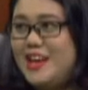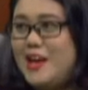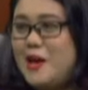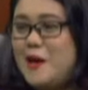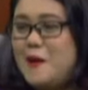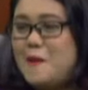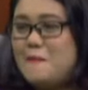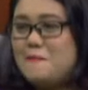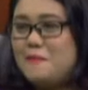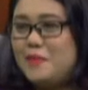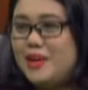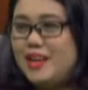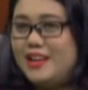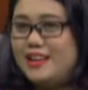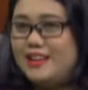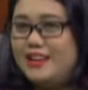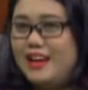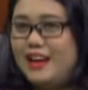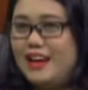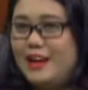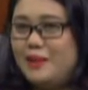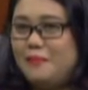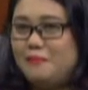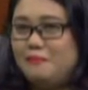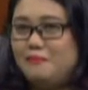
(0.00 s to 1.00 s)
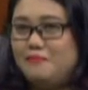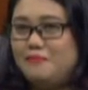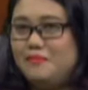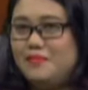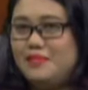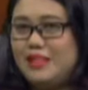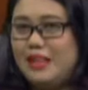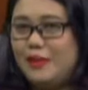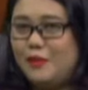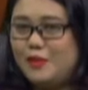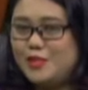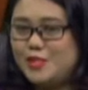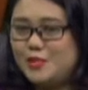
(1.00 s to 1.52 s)
but
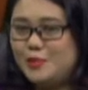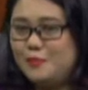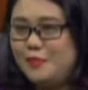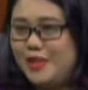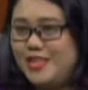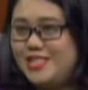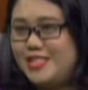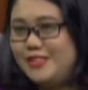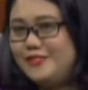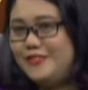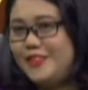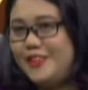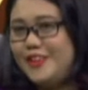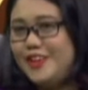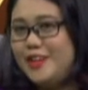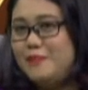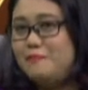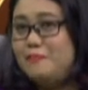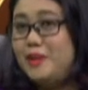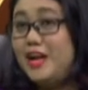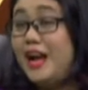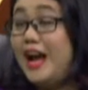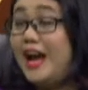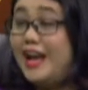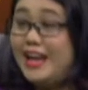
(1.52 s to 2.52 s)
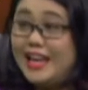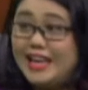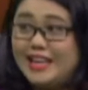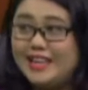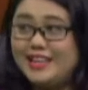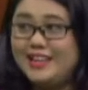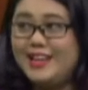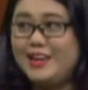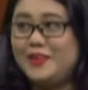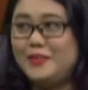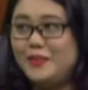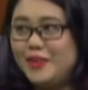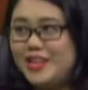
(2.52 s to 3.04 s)
there was no budget for it, but I
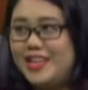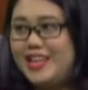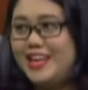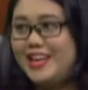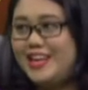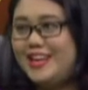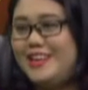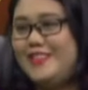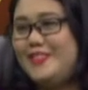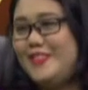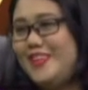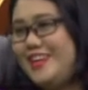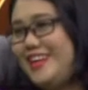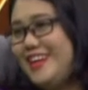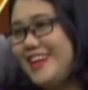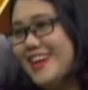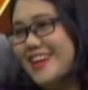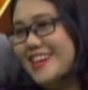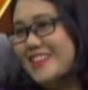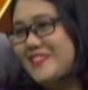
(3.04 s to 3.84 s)
ended up working at the One Academy.